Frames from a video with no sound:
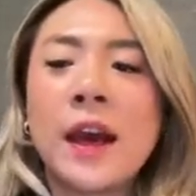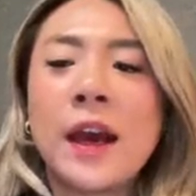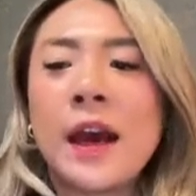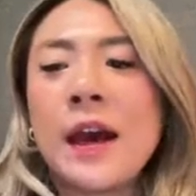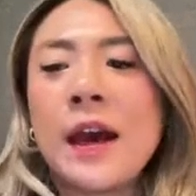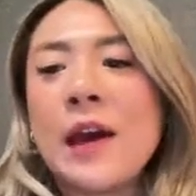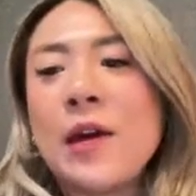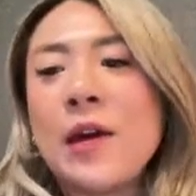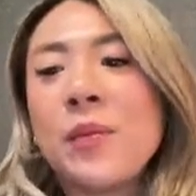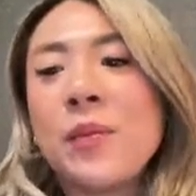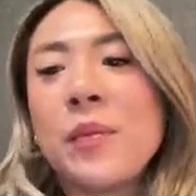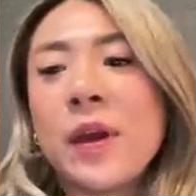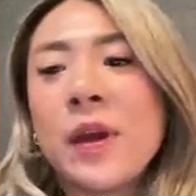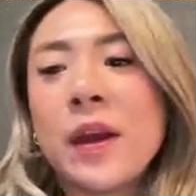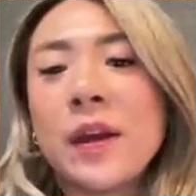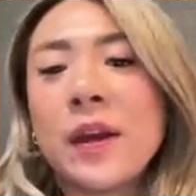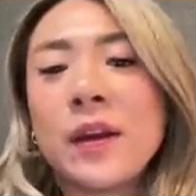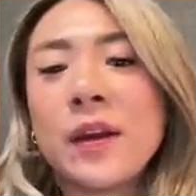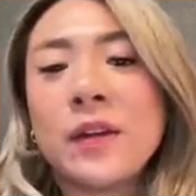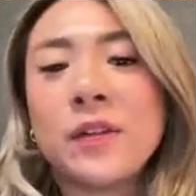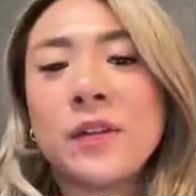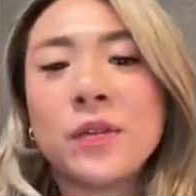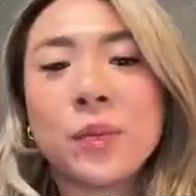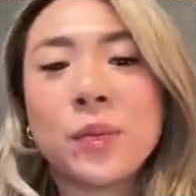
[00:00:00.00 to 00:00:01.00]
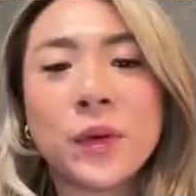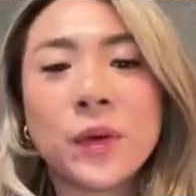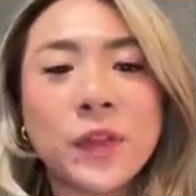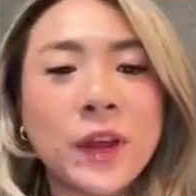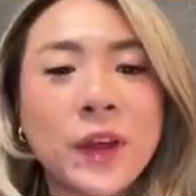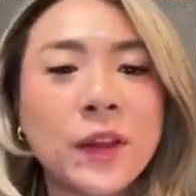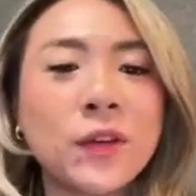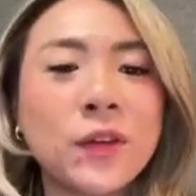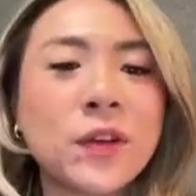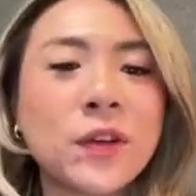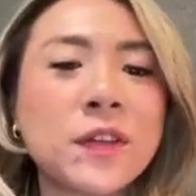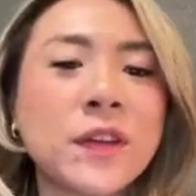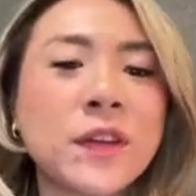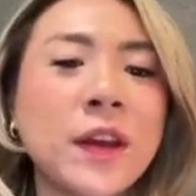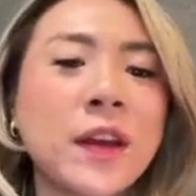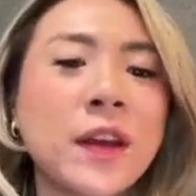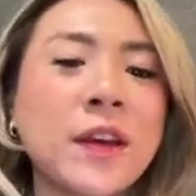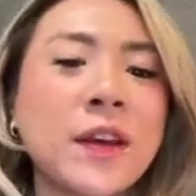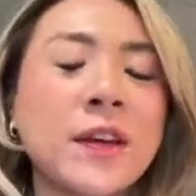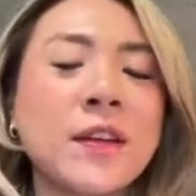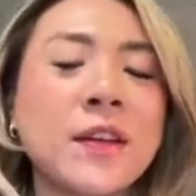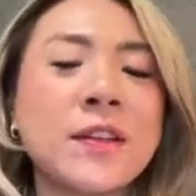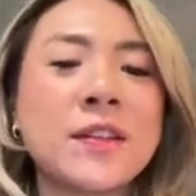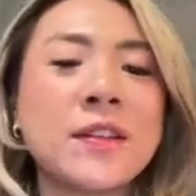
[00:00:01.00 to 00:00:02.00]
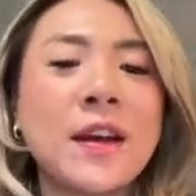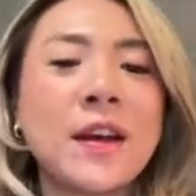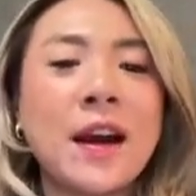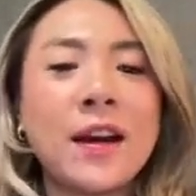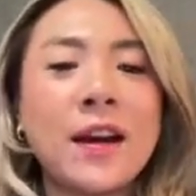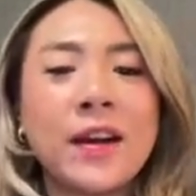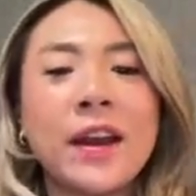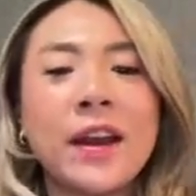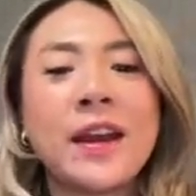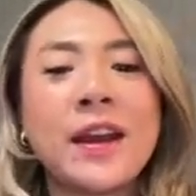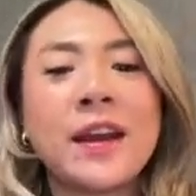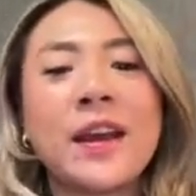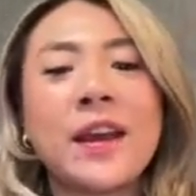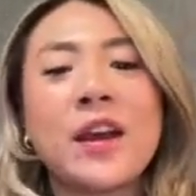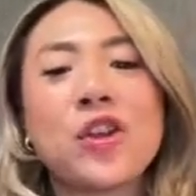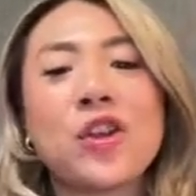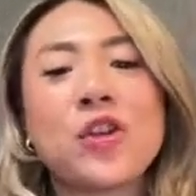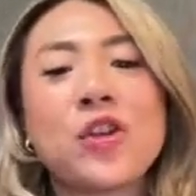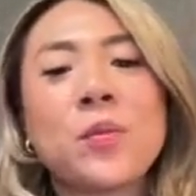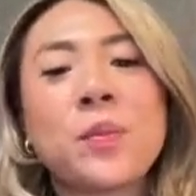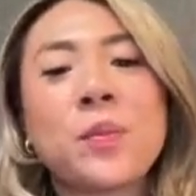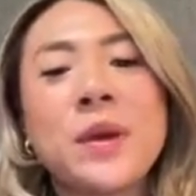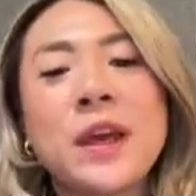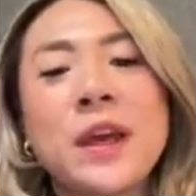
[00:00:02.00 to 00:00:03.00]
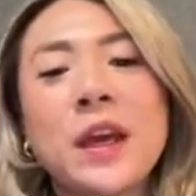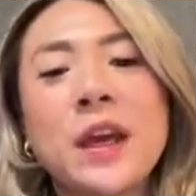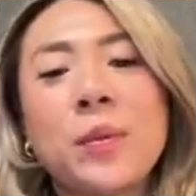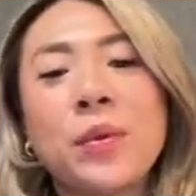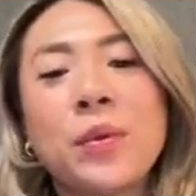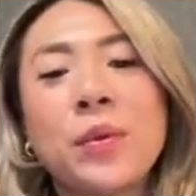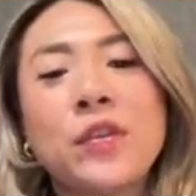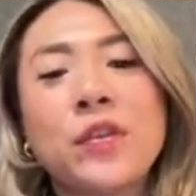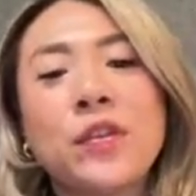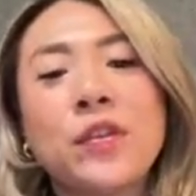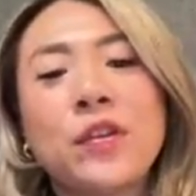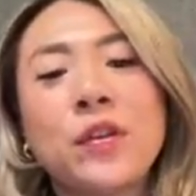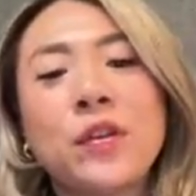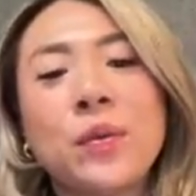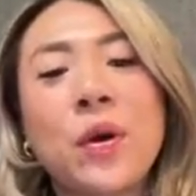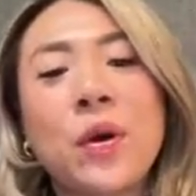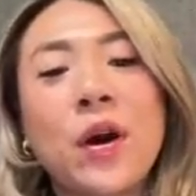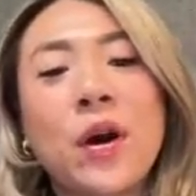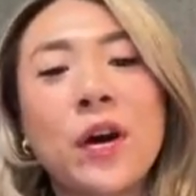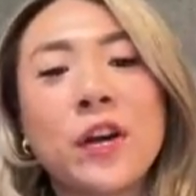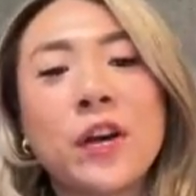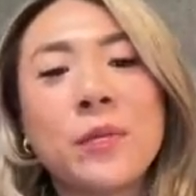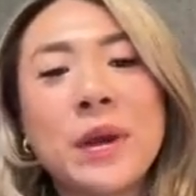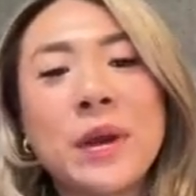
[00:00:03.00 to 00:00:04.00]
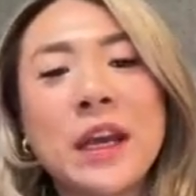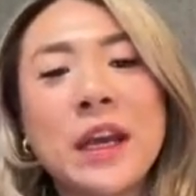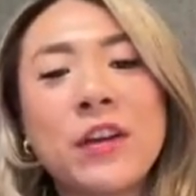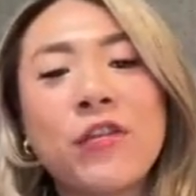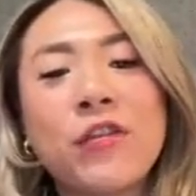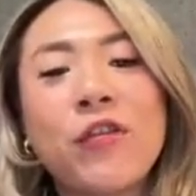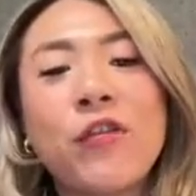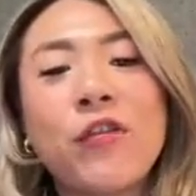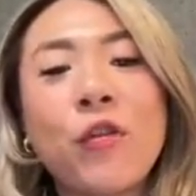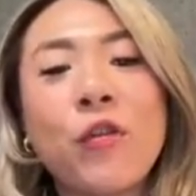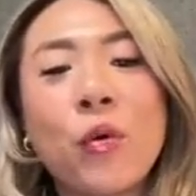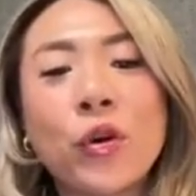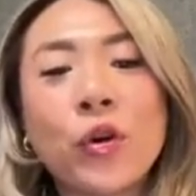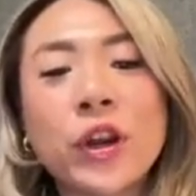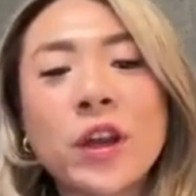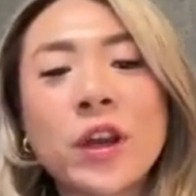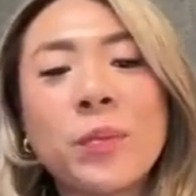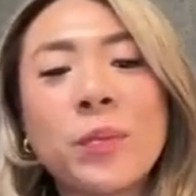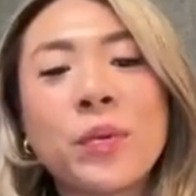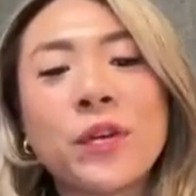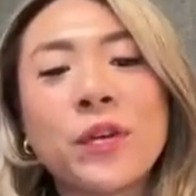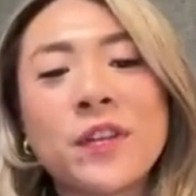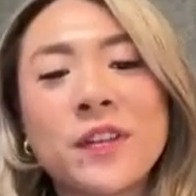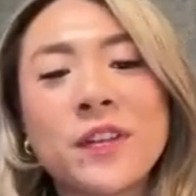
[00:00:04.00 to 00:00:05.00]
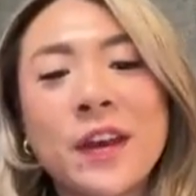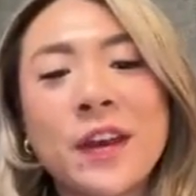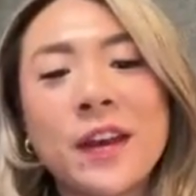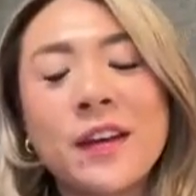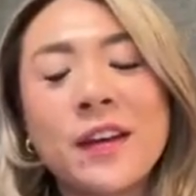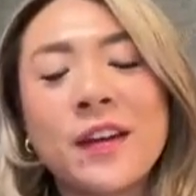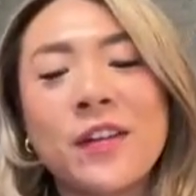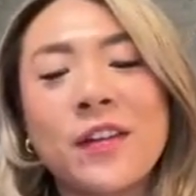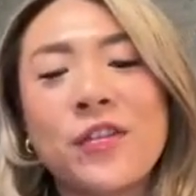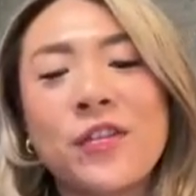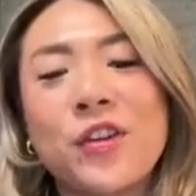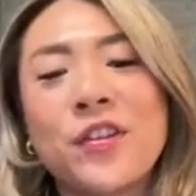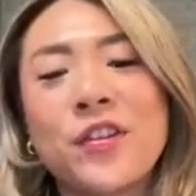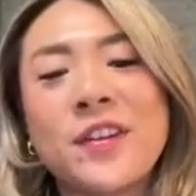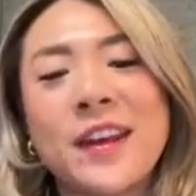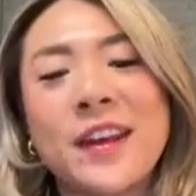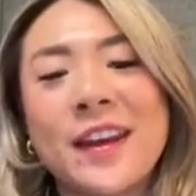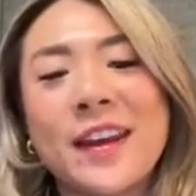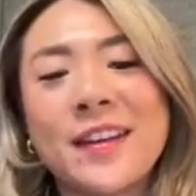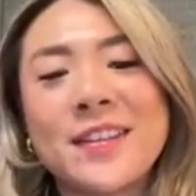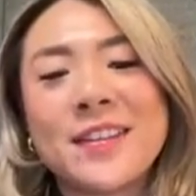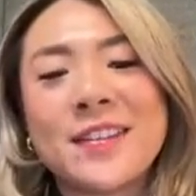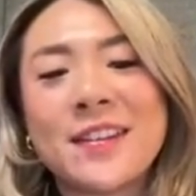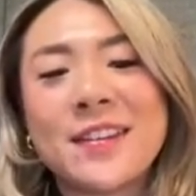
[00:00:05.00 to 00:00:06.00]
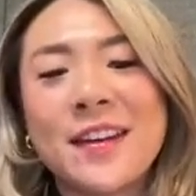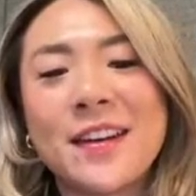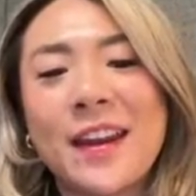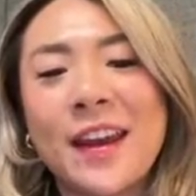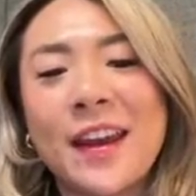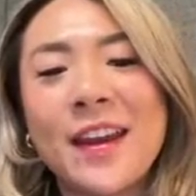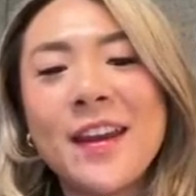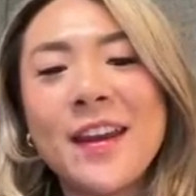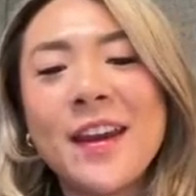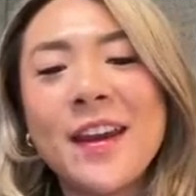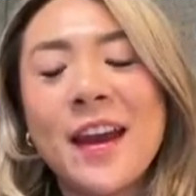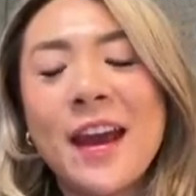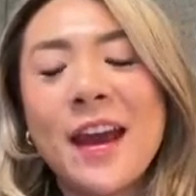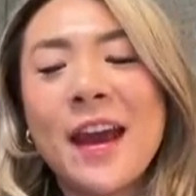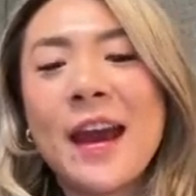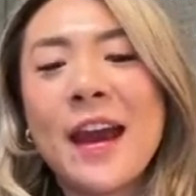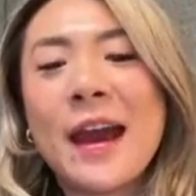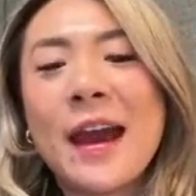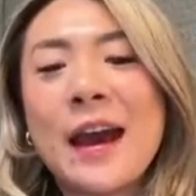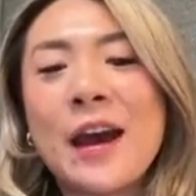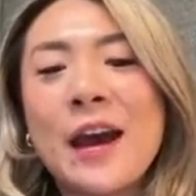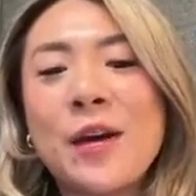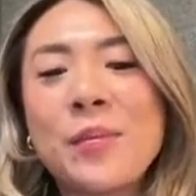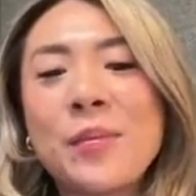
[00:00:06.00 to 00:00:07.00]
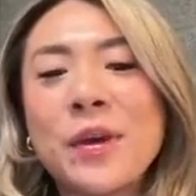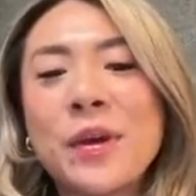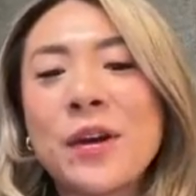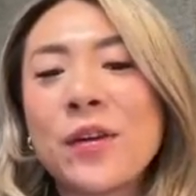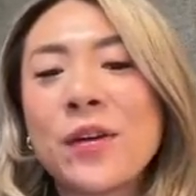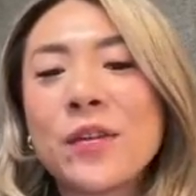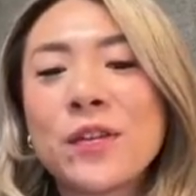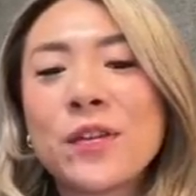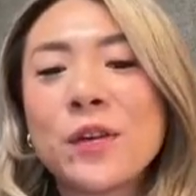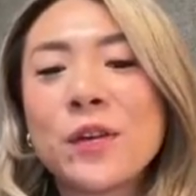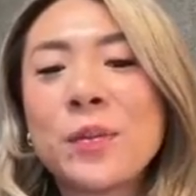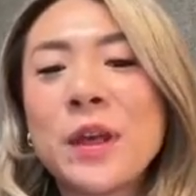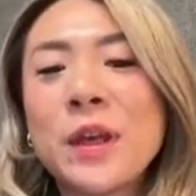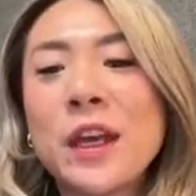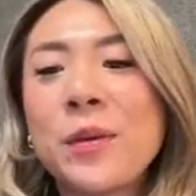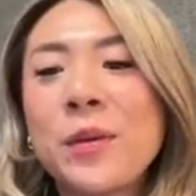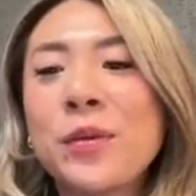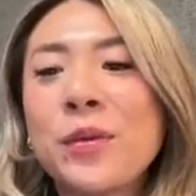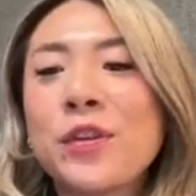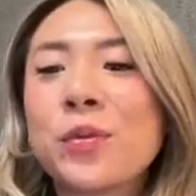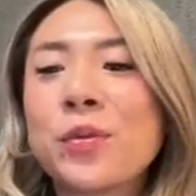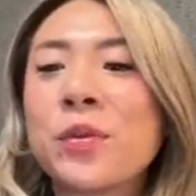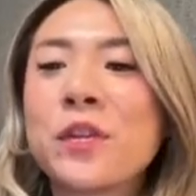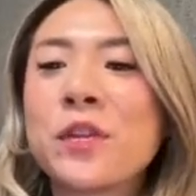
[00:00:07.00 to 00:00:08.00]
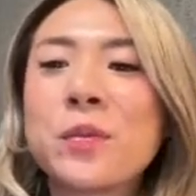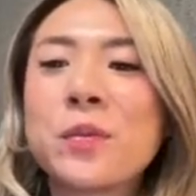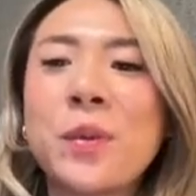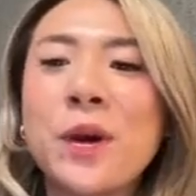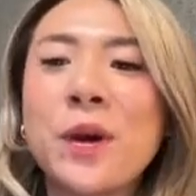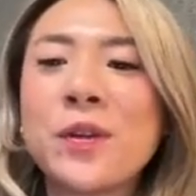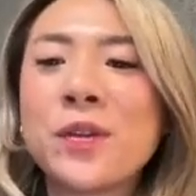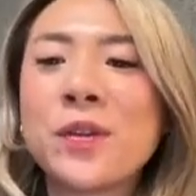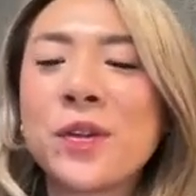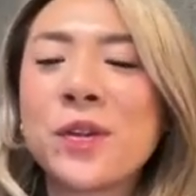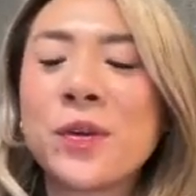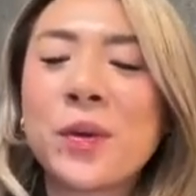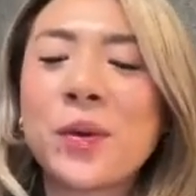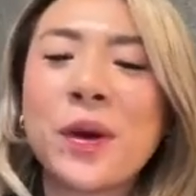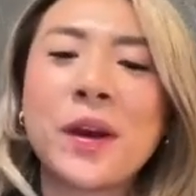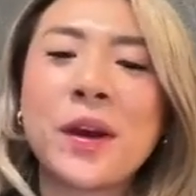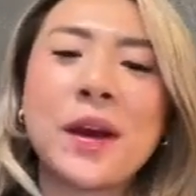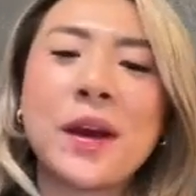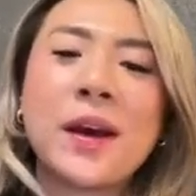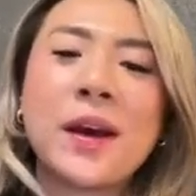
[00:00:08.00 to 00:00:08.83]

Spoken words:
And what that looks like is our AI agent being able to automate 40% of their tickets today, and also being able to respond to their